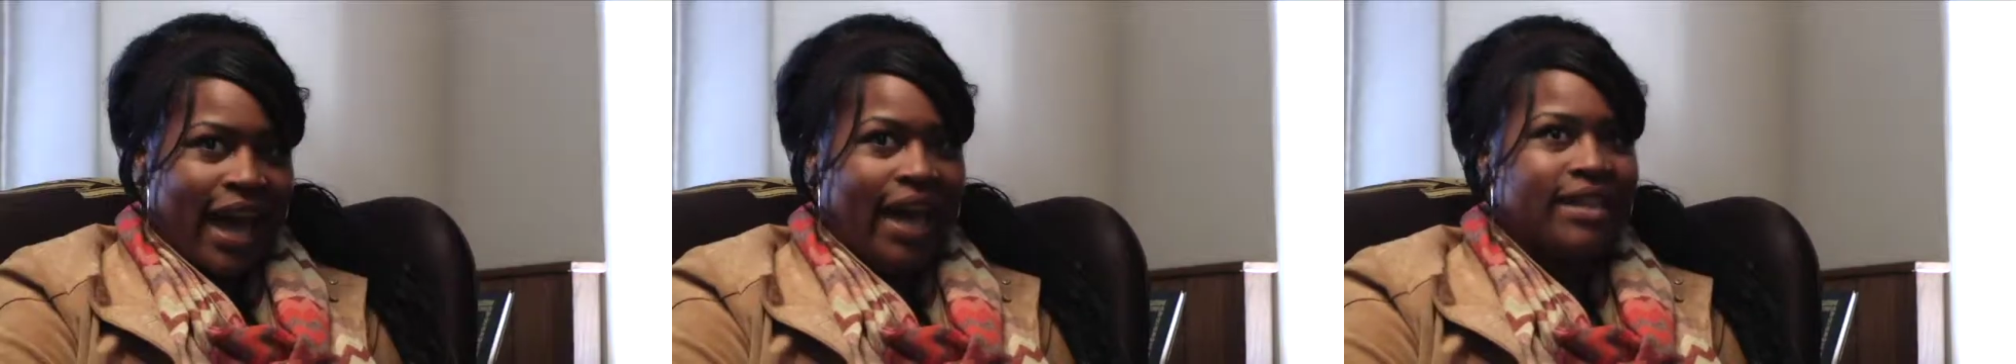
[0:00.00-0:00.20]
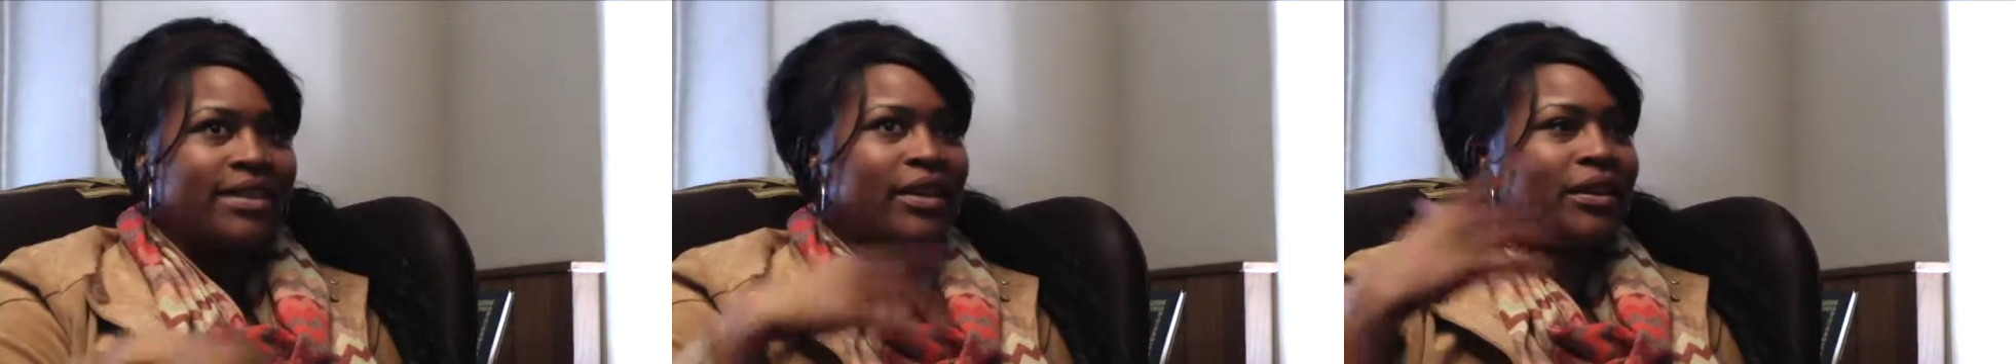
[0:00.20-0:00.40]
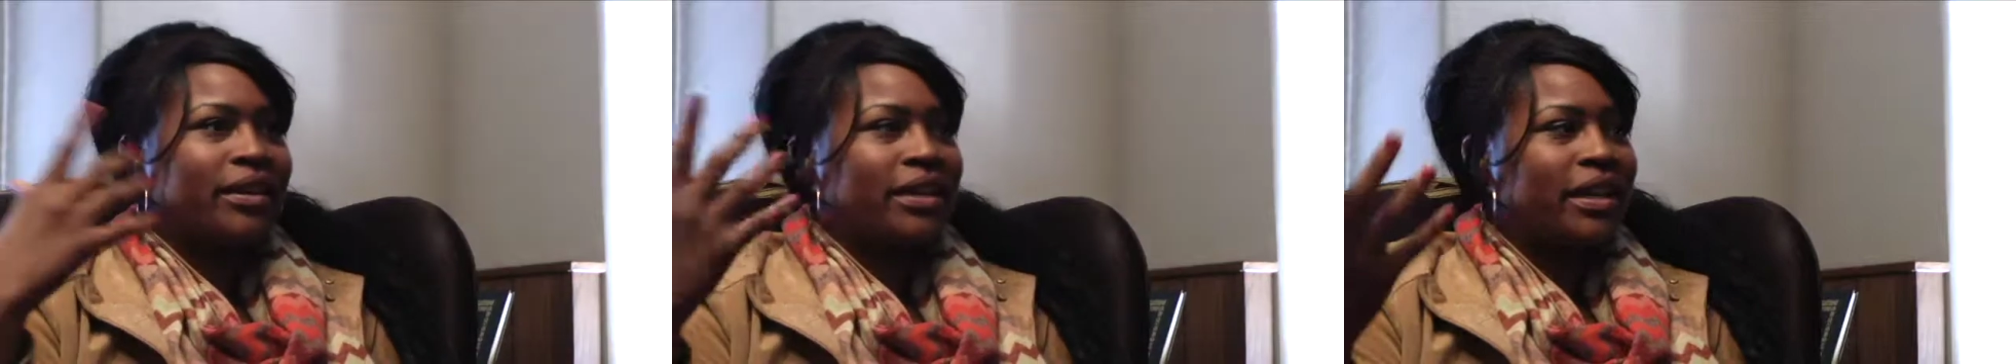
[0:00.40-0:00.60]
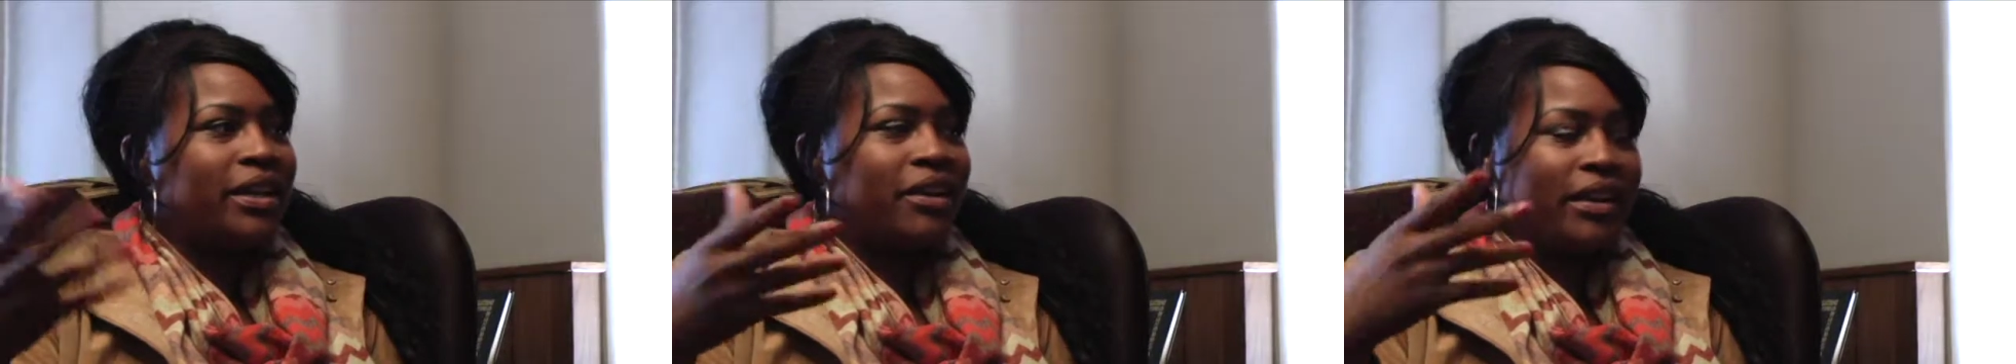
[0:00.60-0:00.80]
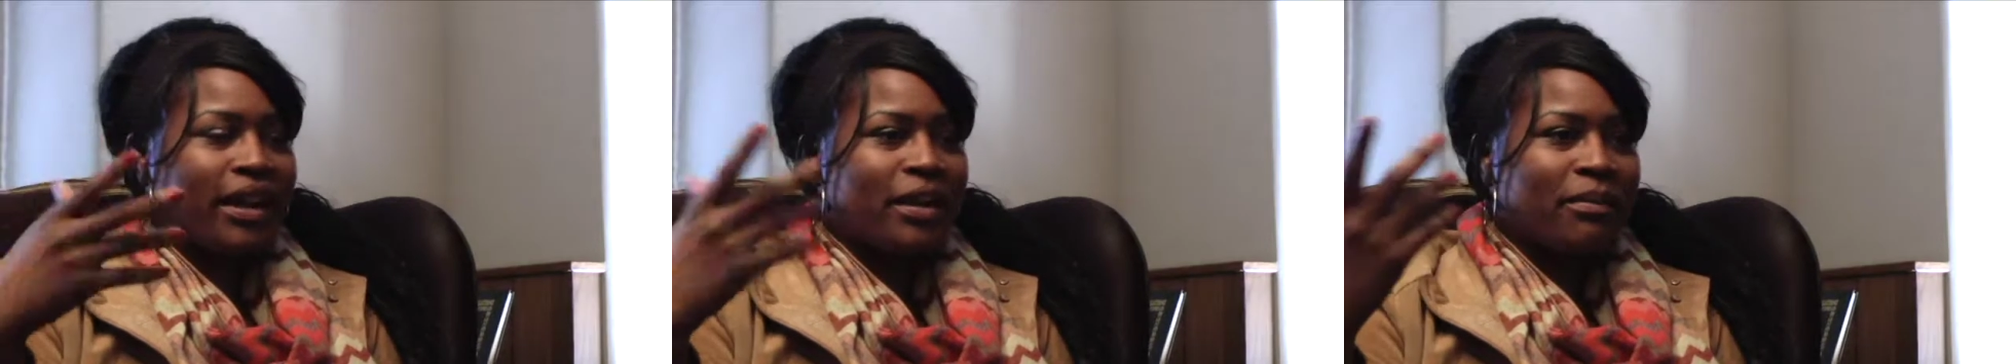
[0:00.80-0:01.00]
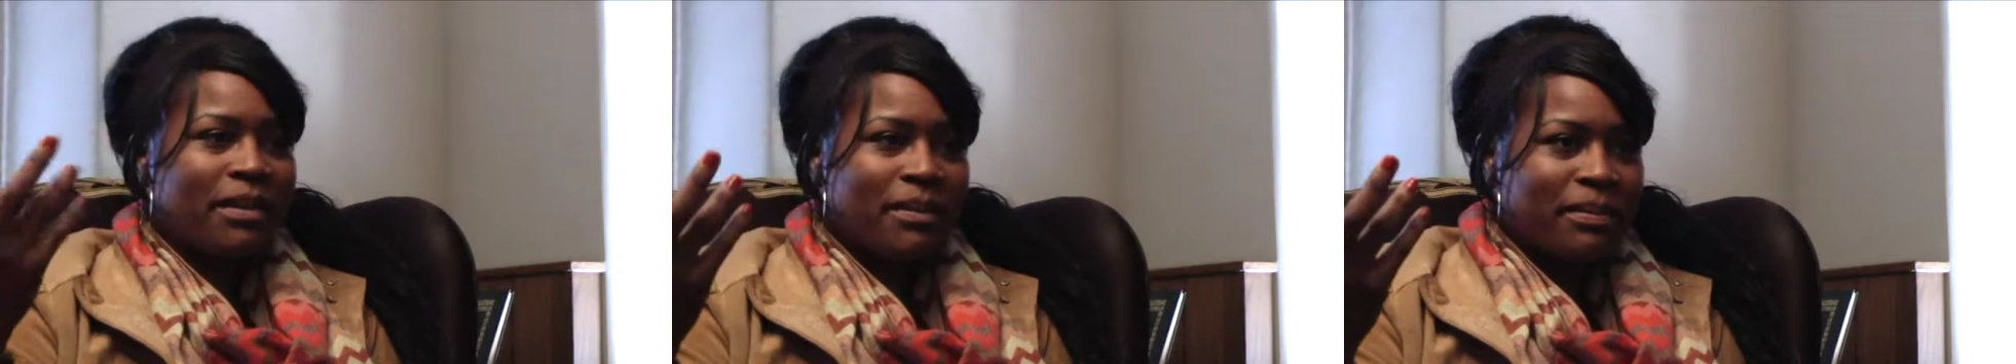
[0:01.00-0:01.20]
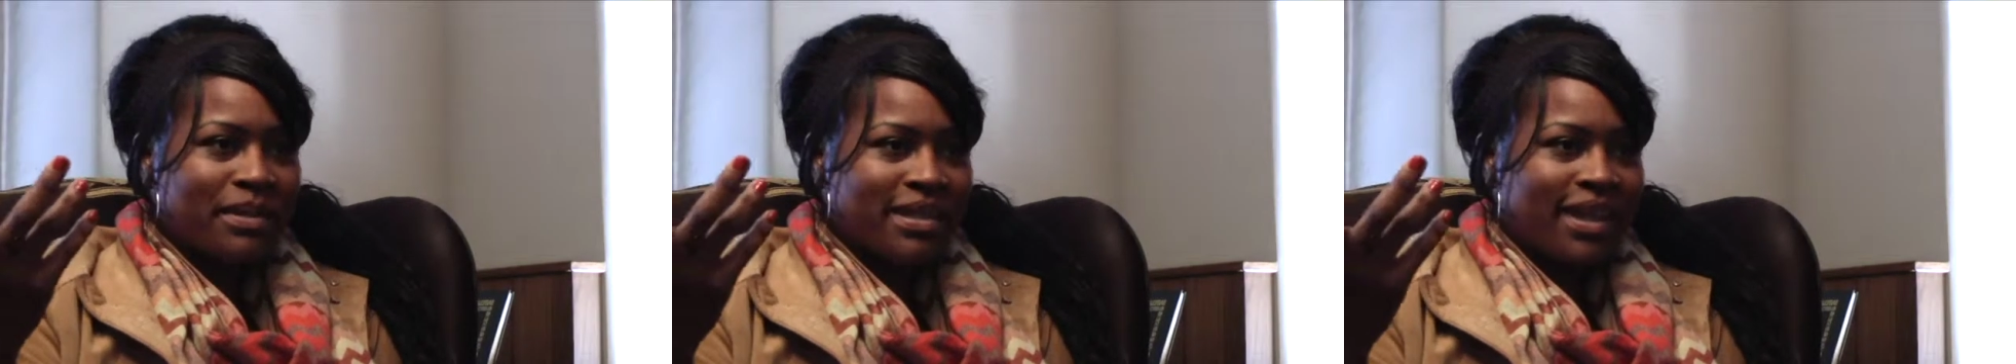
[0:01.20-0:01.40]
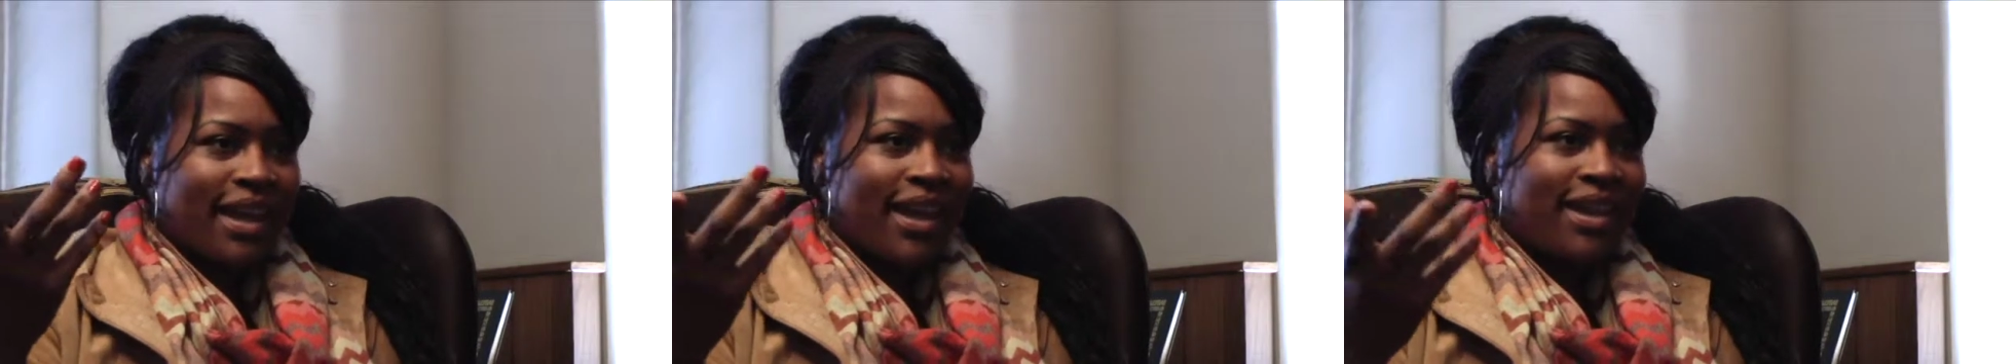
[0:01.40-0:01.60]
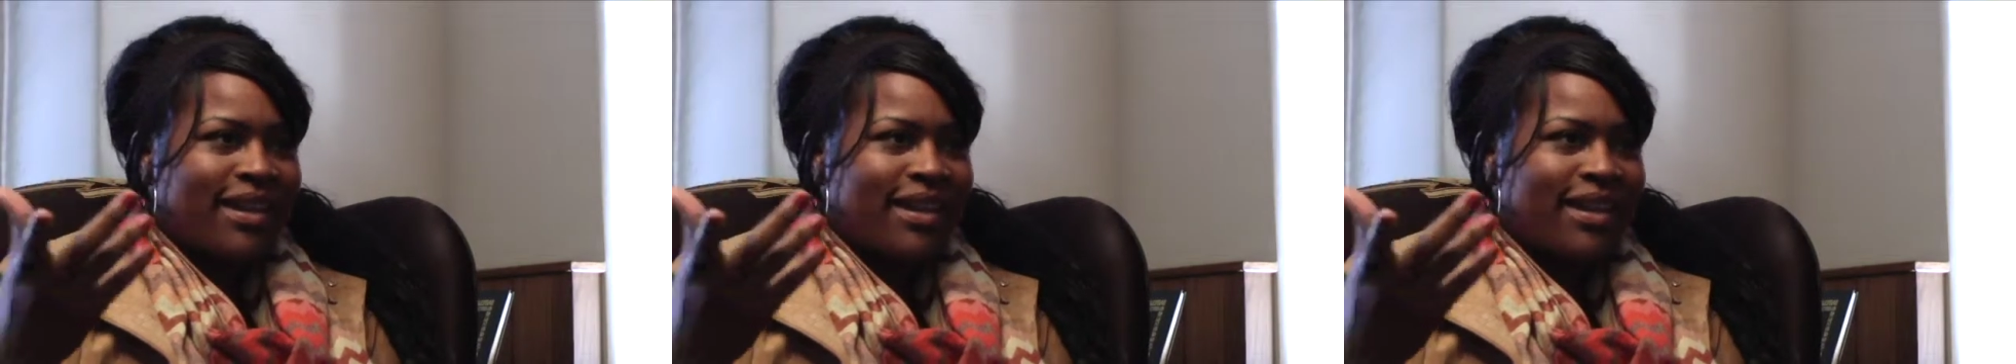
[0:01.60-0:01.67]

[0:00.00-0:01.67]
I started hearing other people say it,